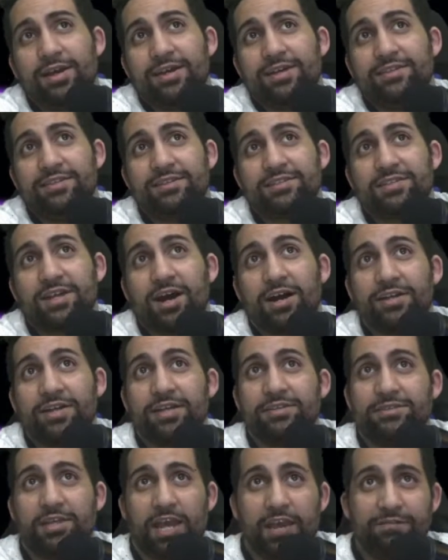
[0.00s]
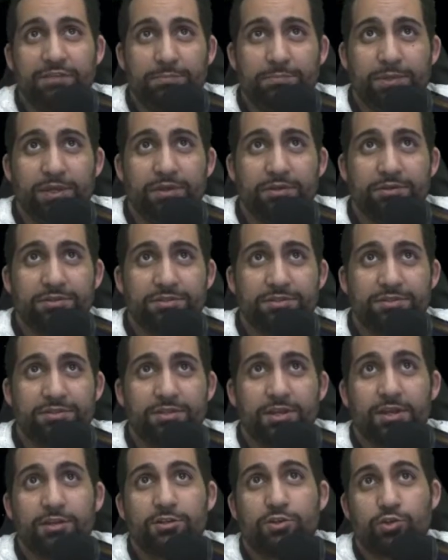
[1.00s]
This card has Heavy
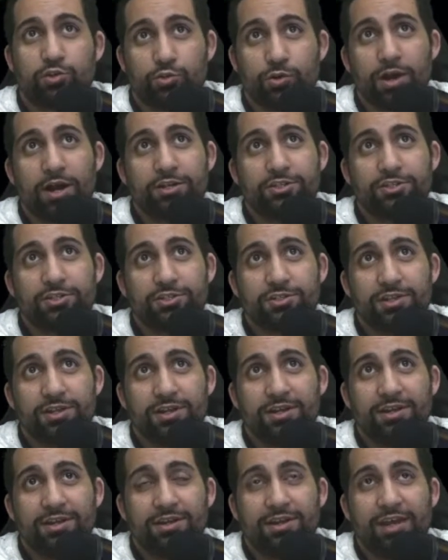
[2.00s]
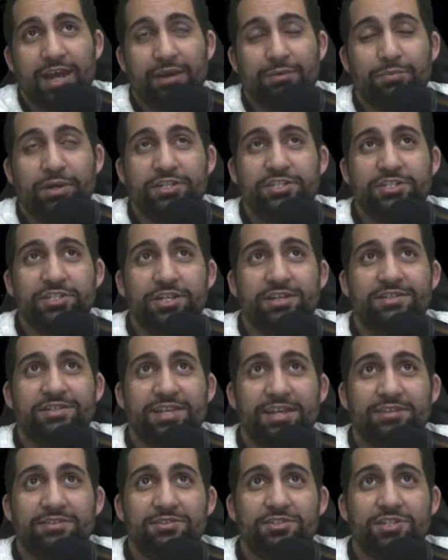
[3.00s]
Pierce, Crush, and when she
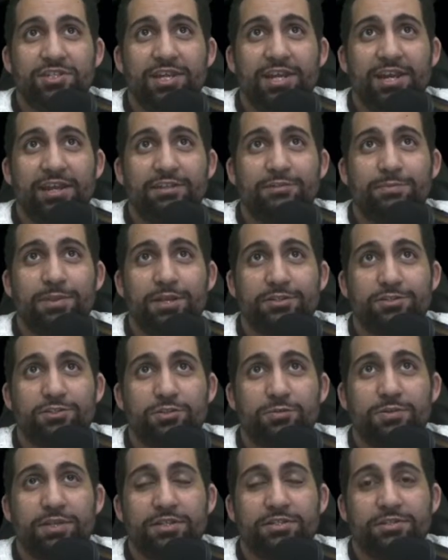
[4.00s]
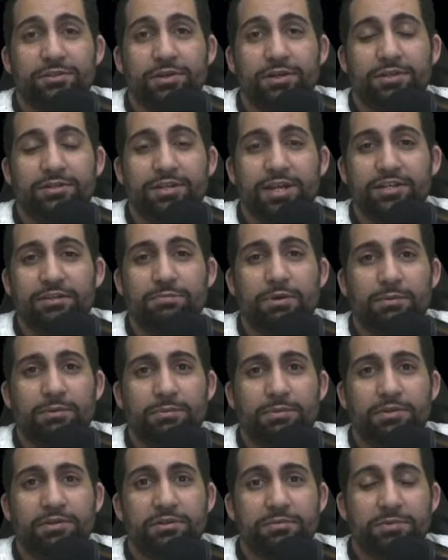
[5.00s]
ascends, she gains +2/+3. Now you're probably
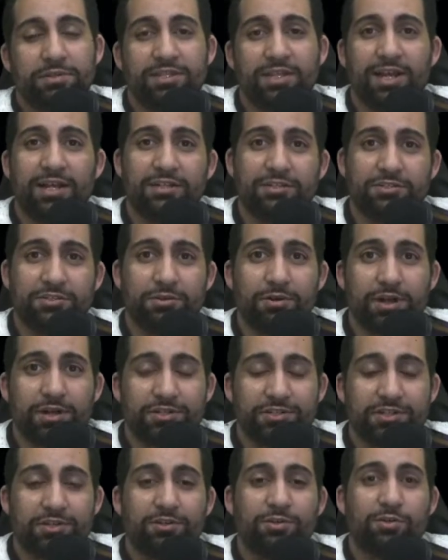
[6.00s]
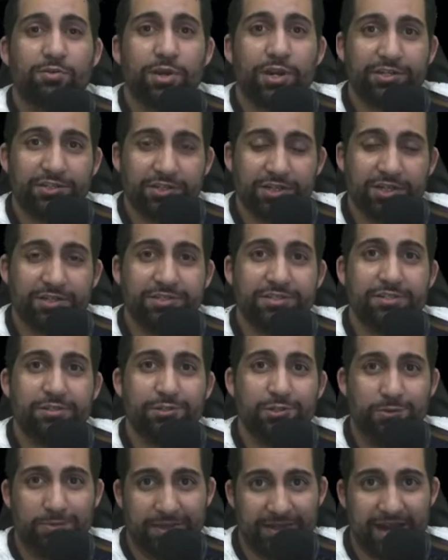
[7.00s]
wondering, what the hell is Crush? Crush is the
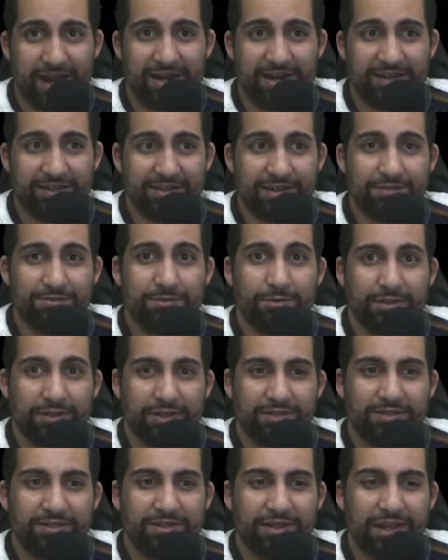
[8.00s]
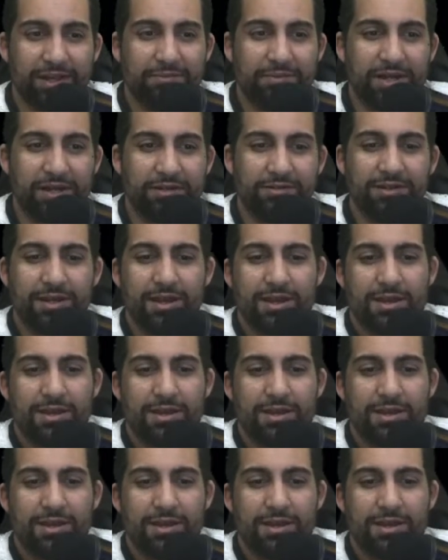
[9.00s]
new mechanic they're throwing into the game now.